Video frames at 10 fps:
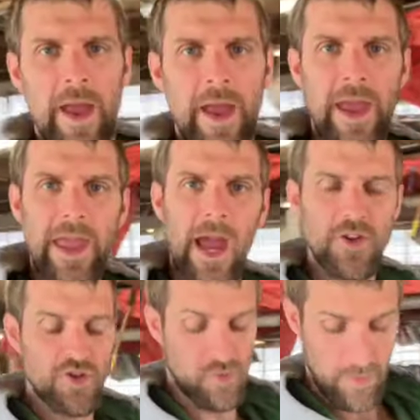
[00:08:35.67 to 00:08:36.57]
Hey, I
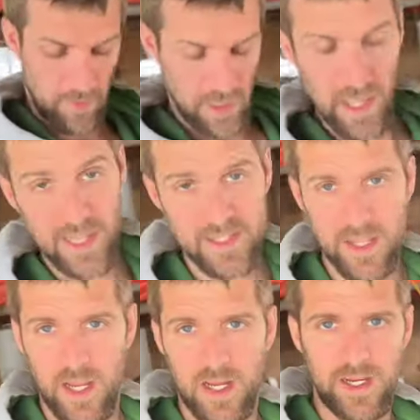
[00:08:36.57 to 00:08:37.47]
just remembered the last
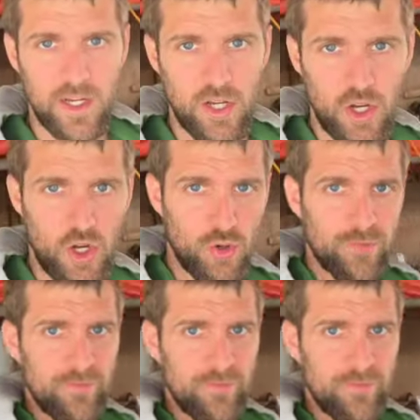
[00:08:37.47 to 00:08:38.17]
thing I needed to do.